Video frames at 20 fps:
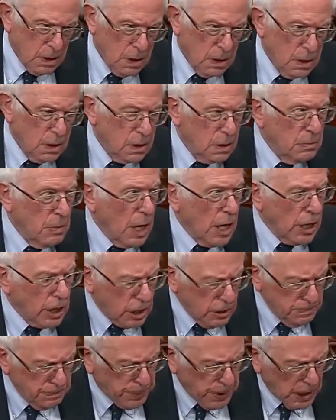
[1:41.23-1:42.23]
The
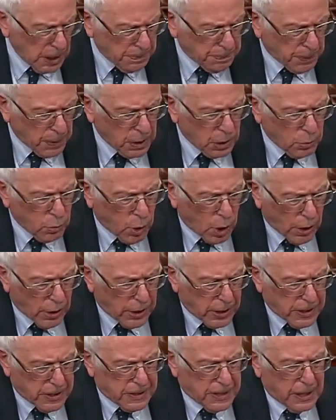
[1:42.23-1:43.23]
American people are
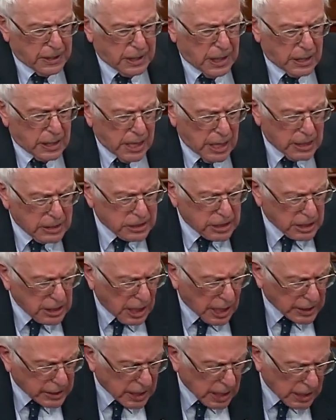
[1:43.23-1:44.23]
worried that their kids are
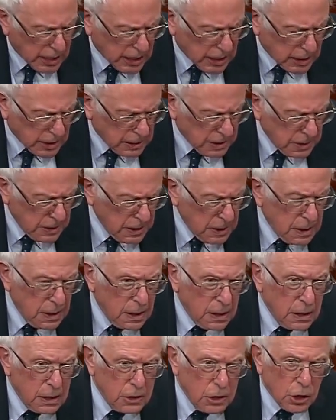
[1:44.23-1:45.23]
not getting
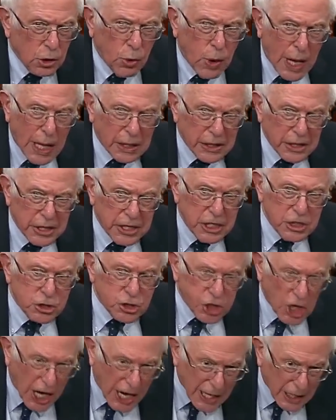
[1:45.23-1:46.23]
the quality
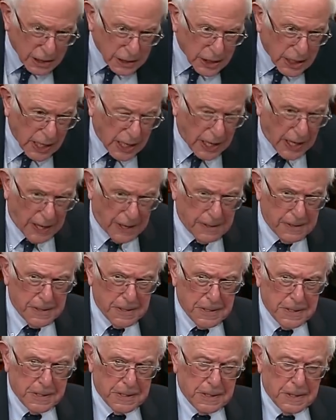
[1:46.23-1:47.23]
child care
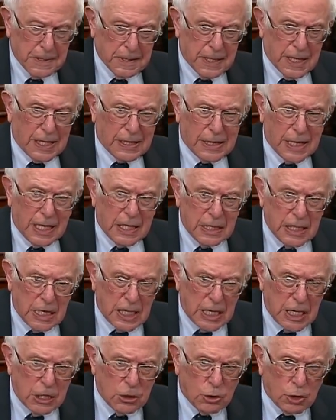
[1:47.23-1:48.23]
that they
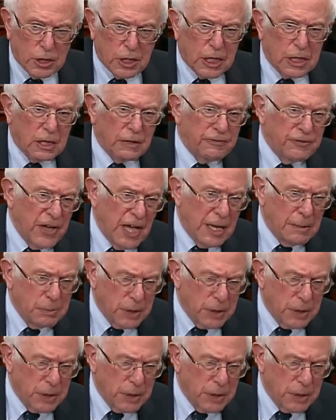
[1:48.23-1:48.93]
need or that the family